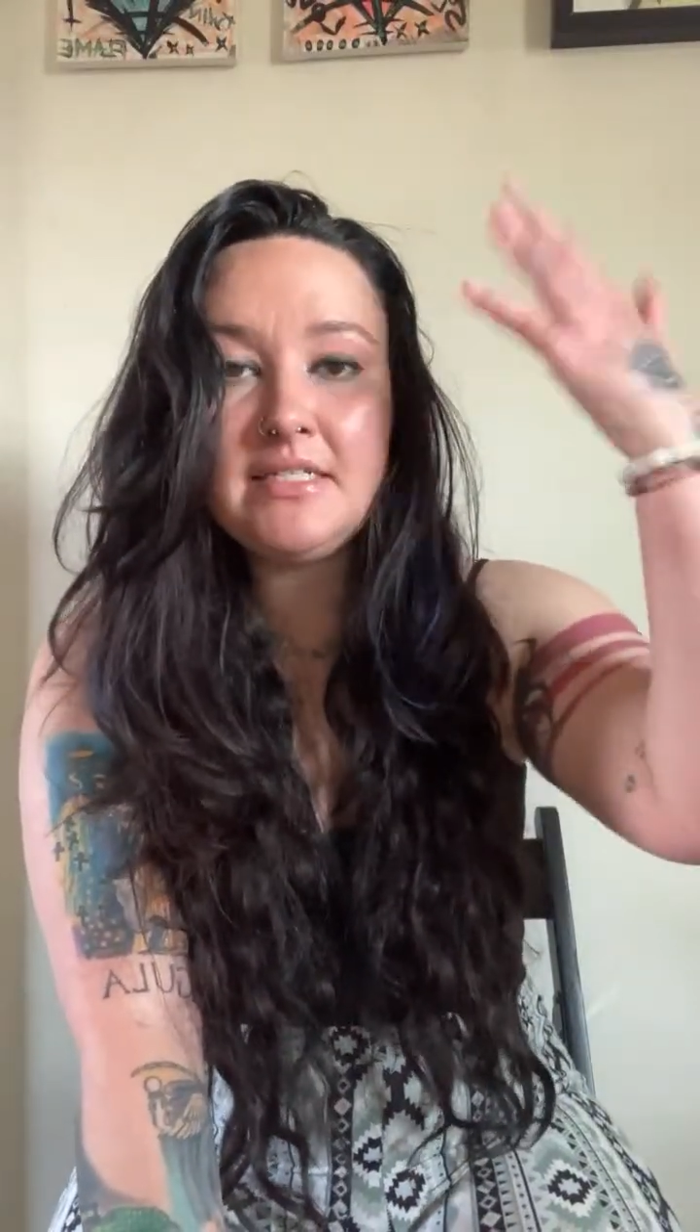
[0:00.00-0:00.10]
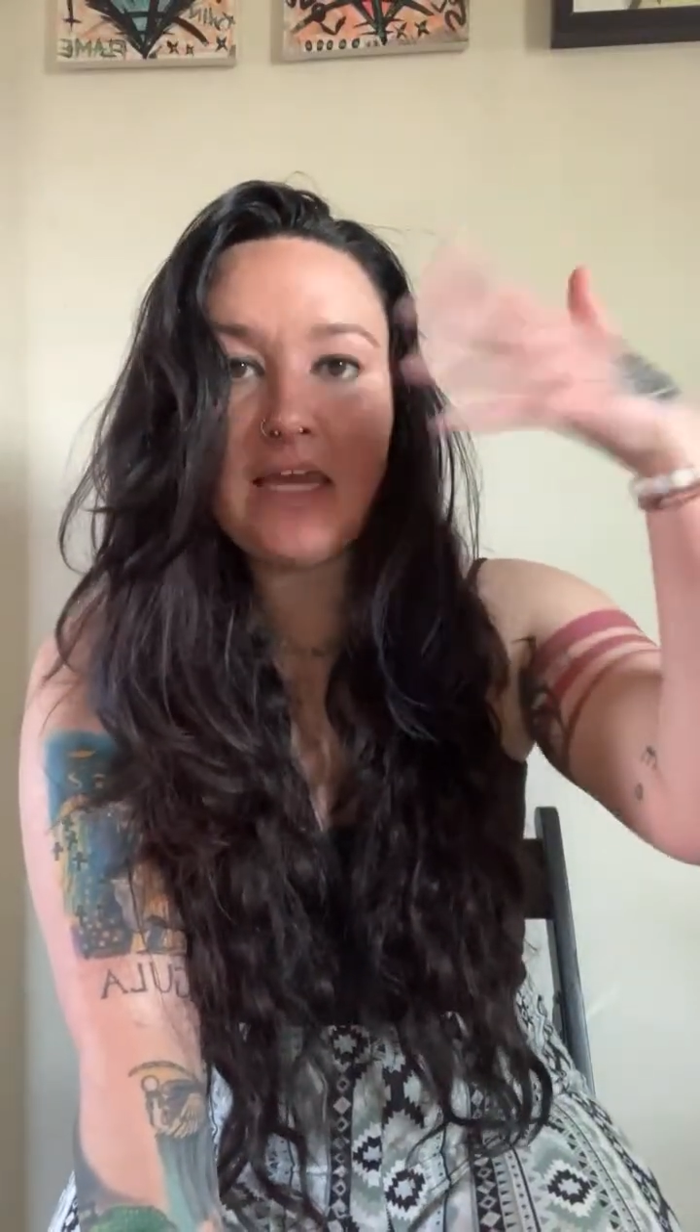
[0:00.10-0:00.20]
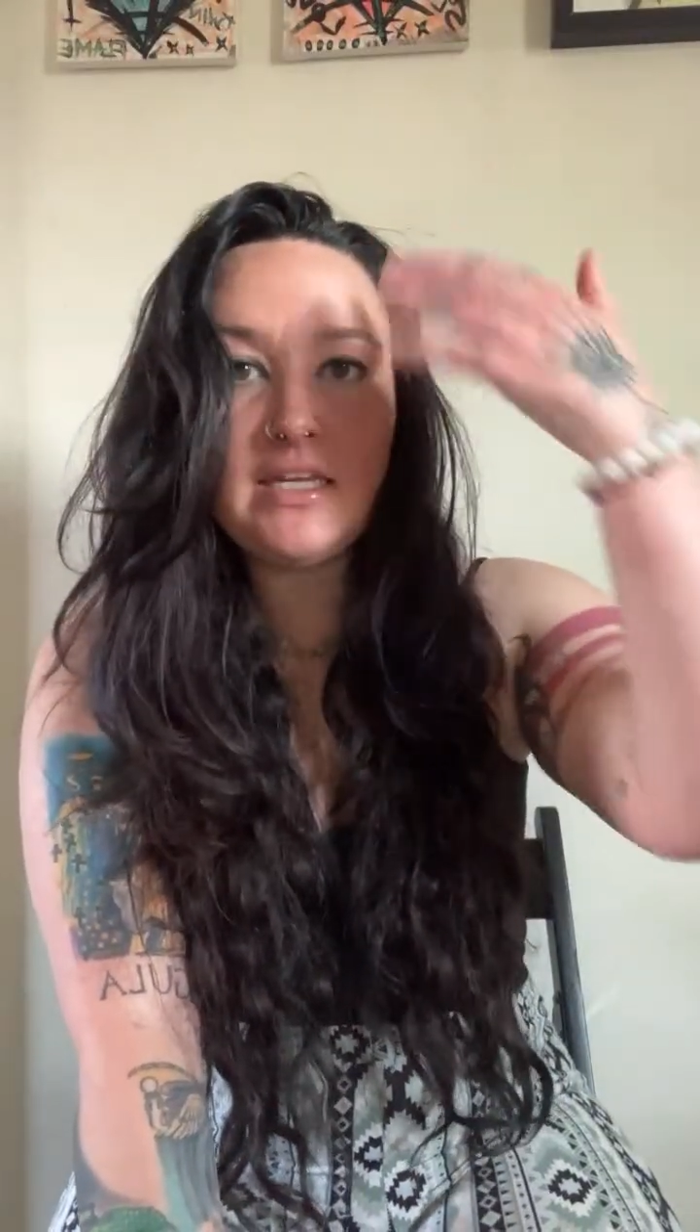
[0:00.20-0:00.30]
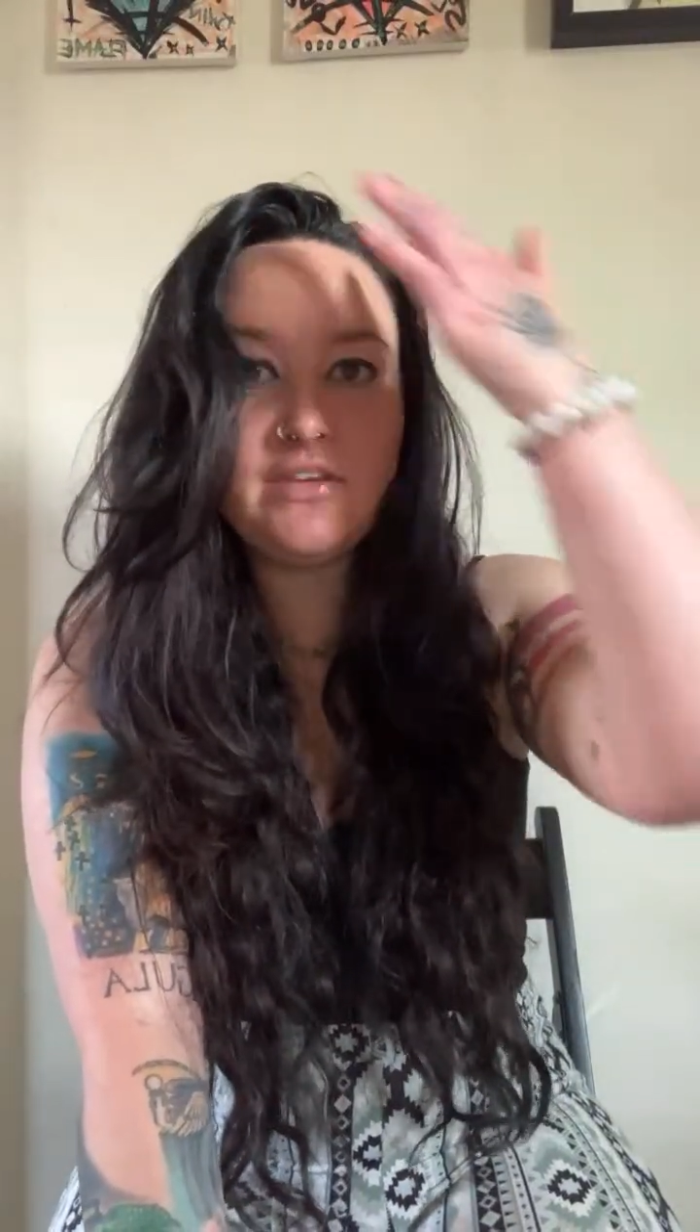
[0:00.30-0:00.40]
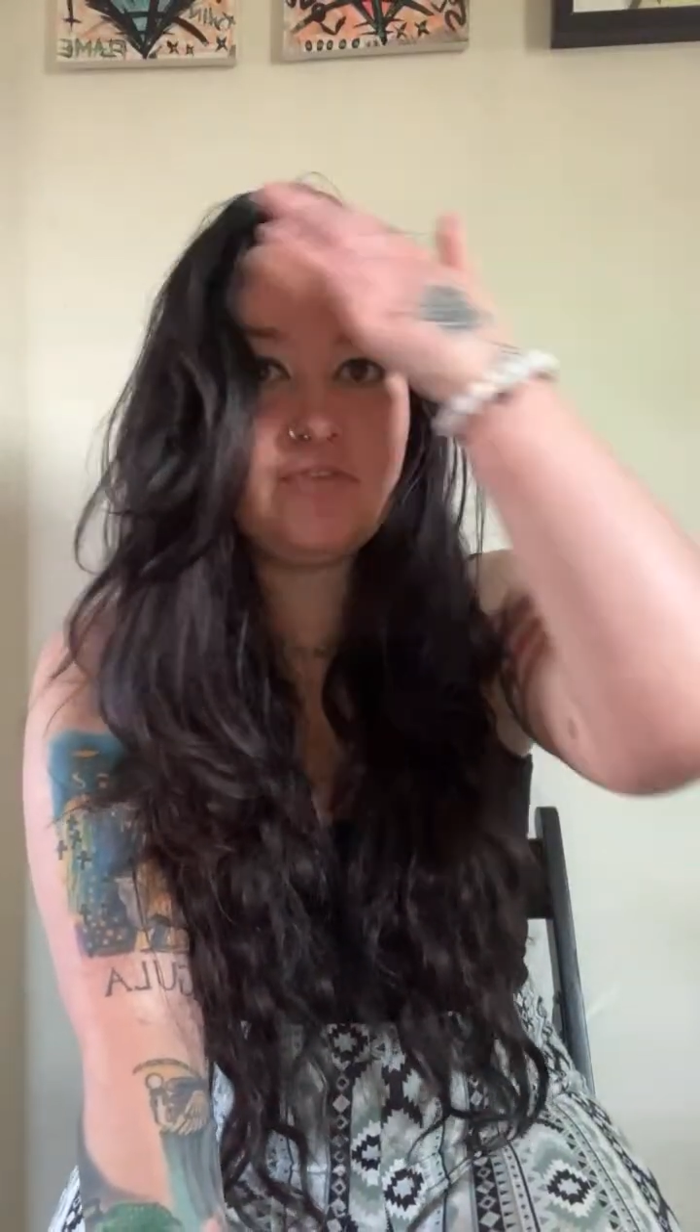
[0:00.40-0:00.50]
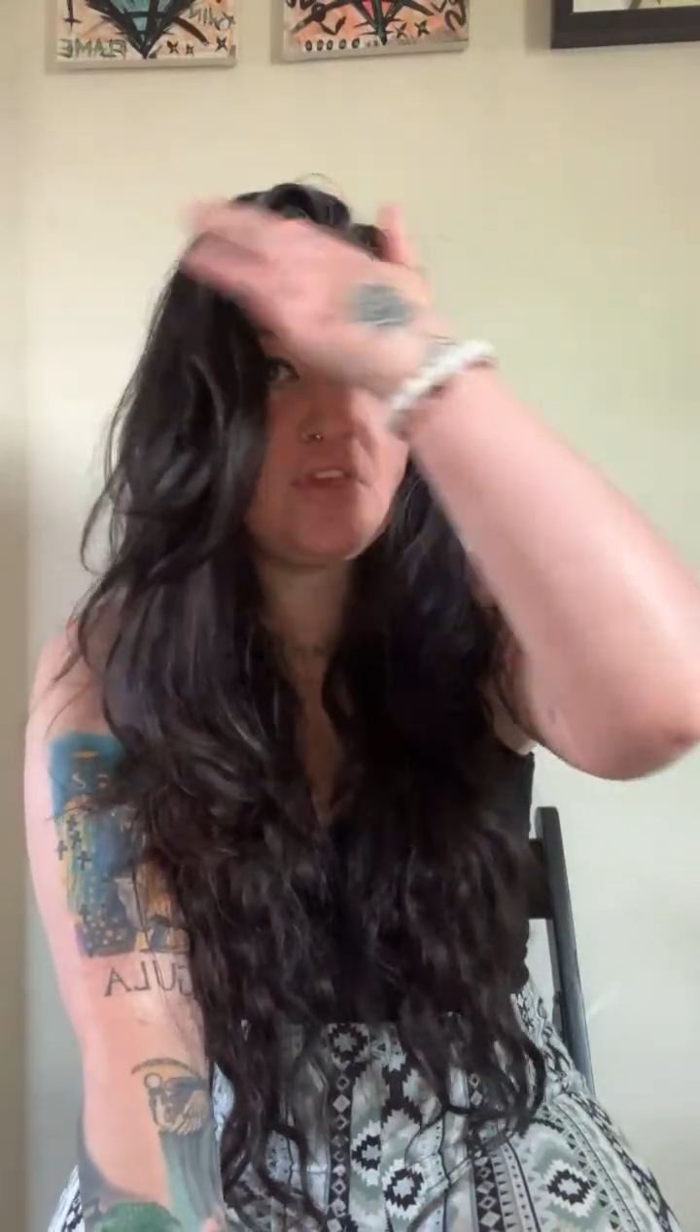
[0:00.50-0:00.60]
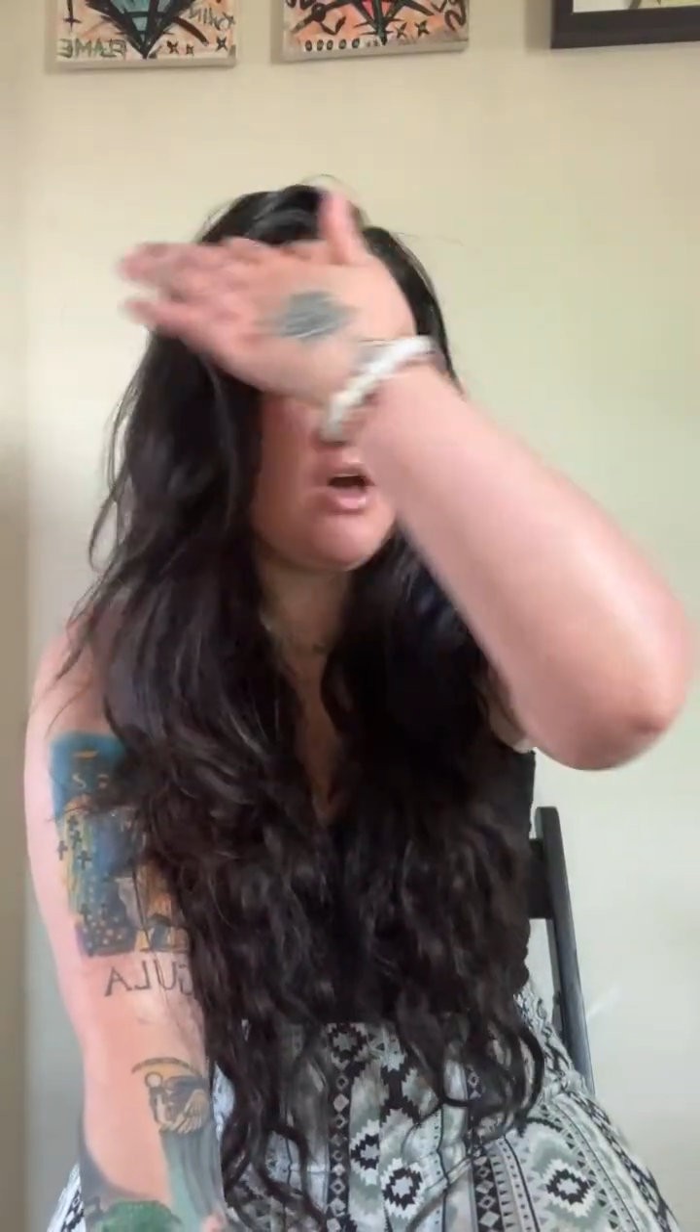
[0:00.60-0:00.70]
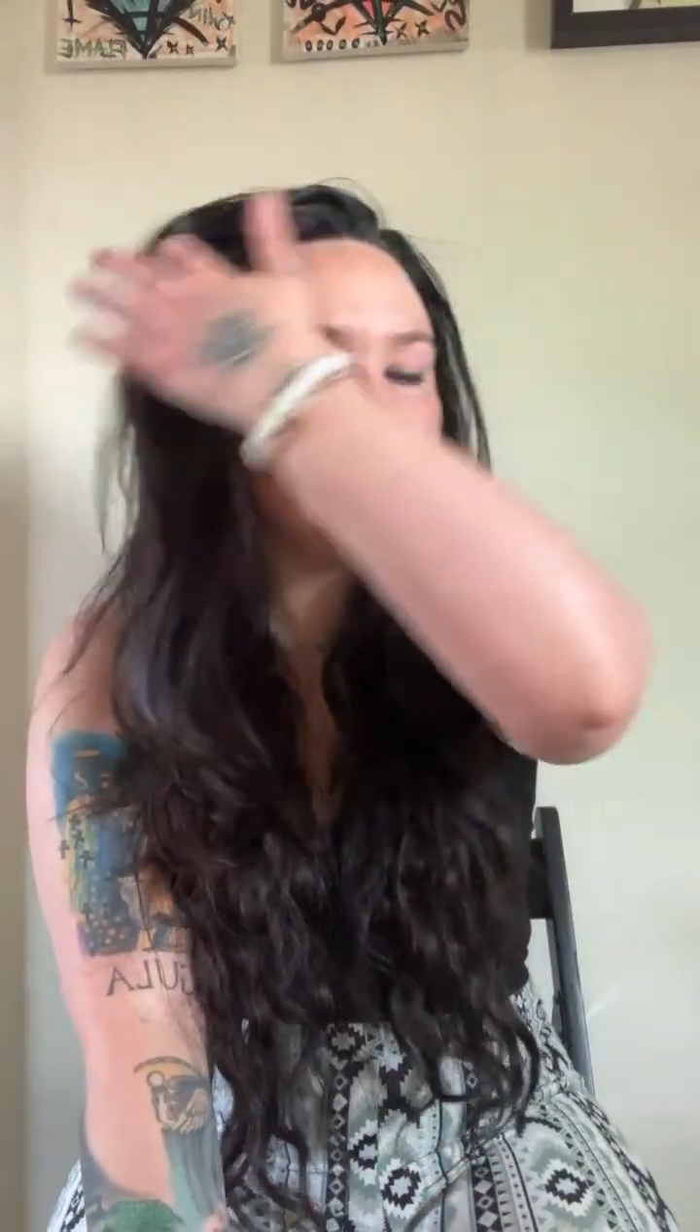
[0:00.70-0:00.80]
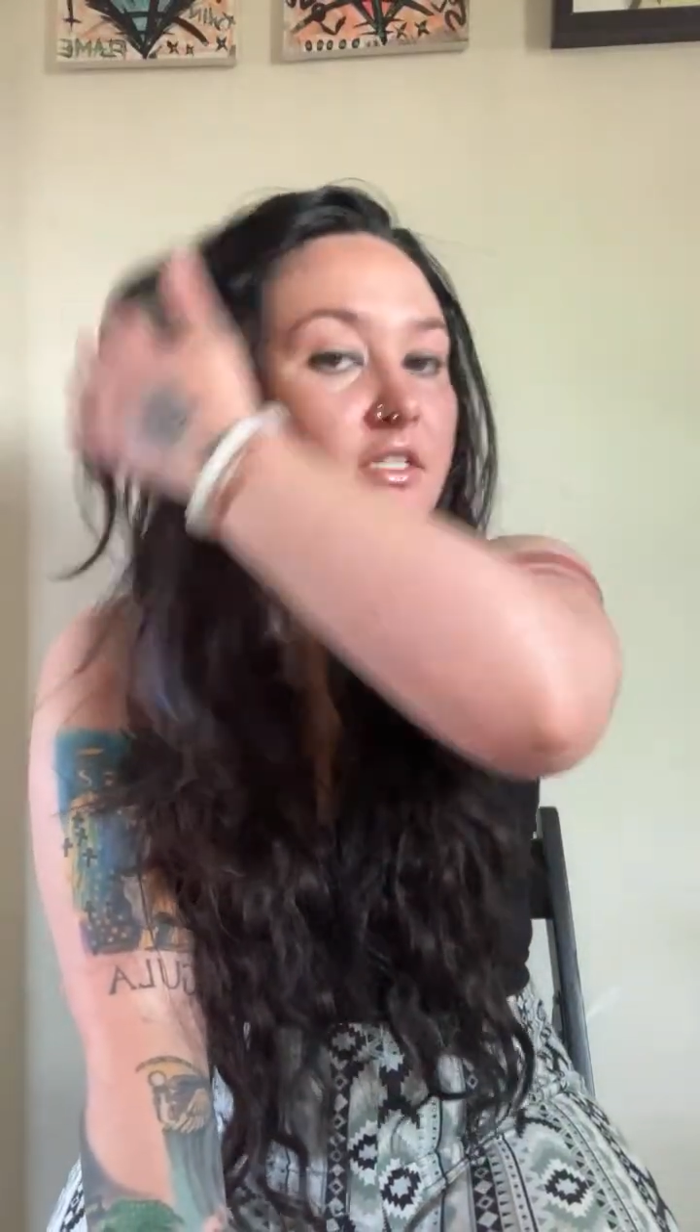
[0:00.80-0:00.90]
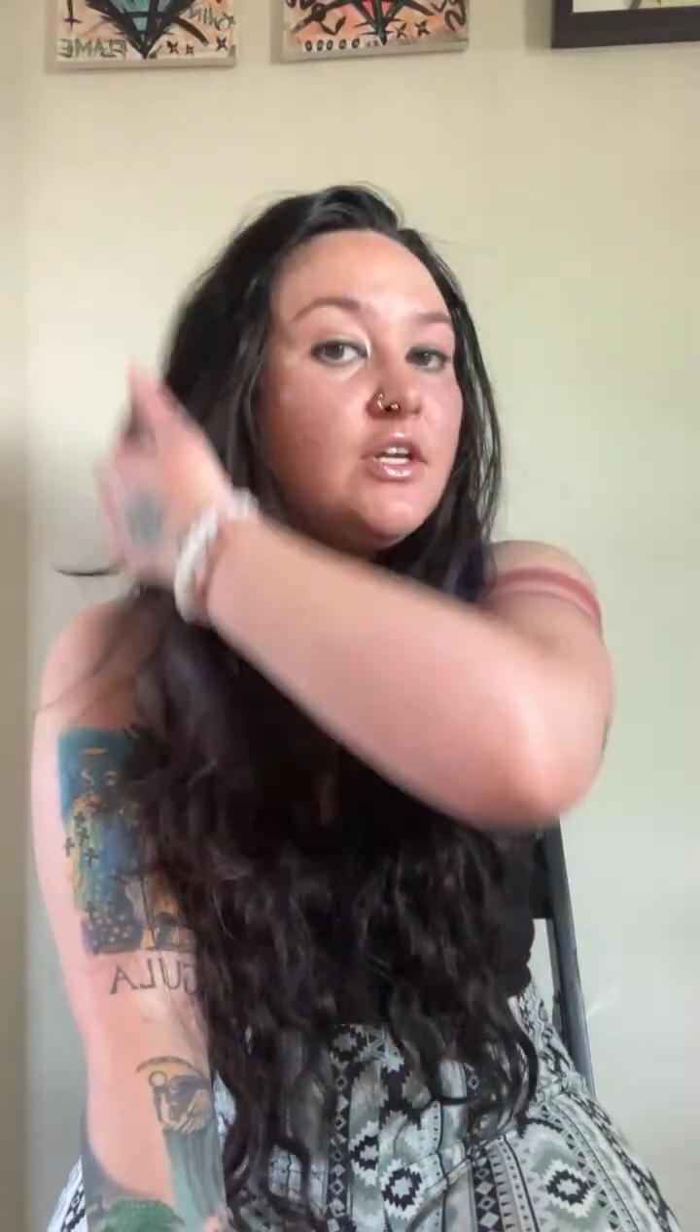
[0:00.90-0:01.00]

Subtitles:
negative thoughts